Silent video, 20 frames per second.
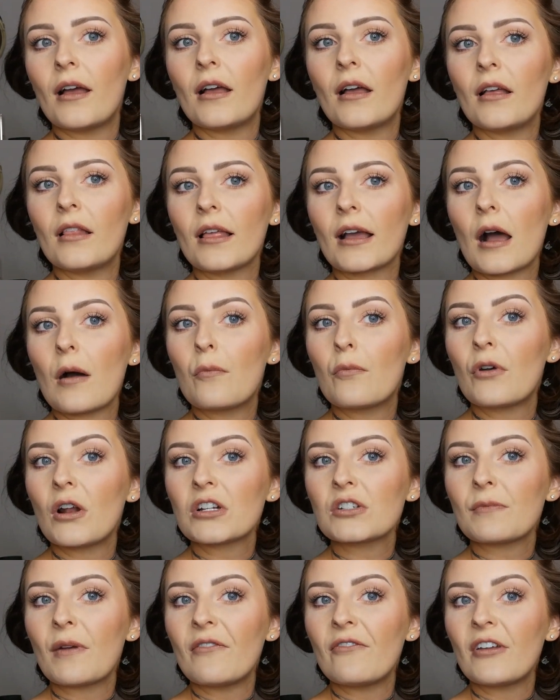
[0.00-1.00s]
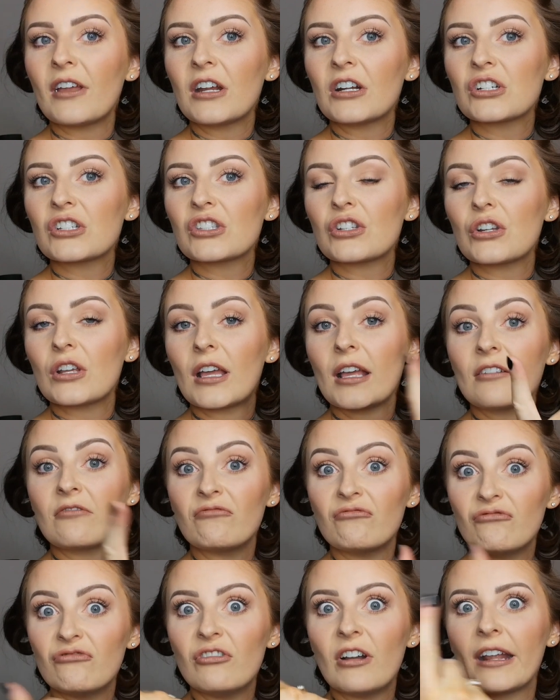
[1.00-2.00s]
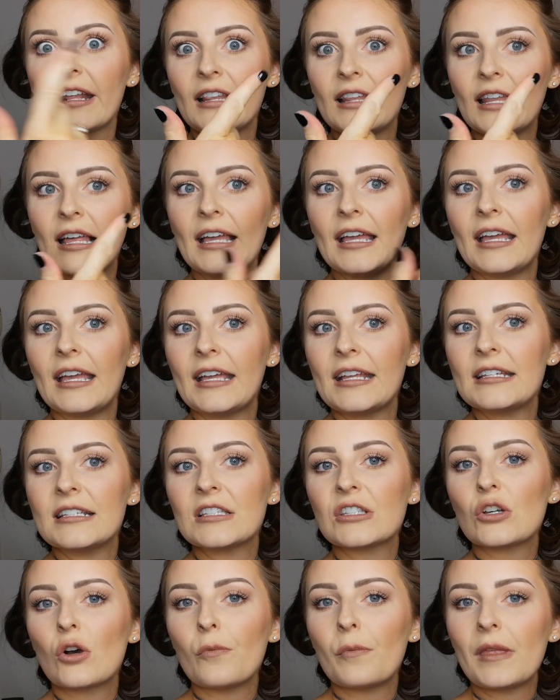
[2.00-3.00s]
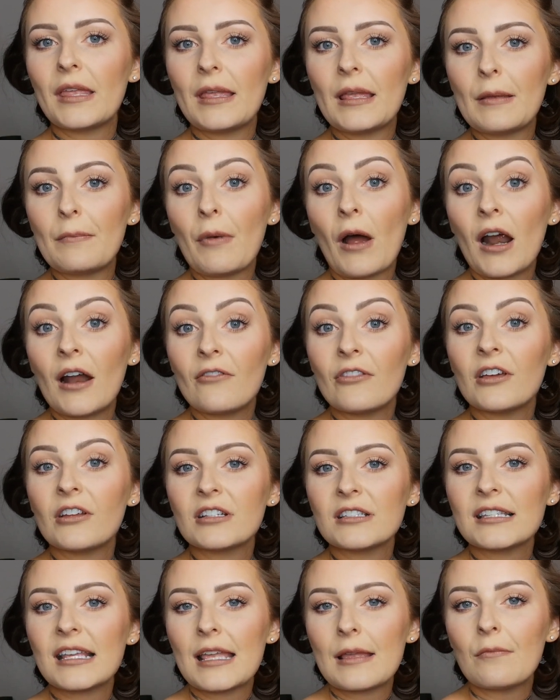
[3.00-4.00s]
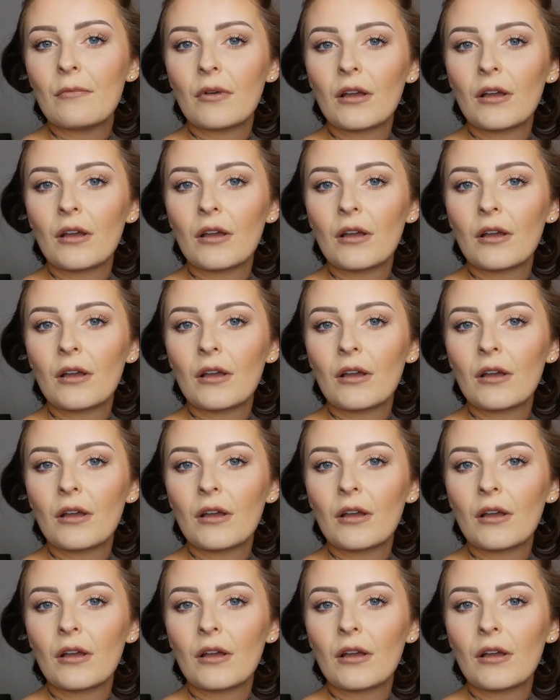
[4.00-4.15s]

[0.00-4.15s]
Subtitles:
like I'll brush my fingers through it and ringlet it in so it'll be part of the same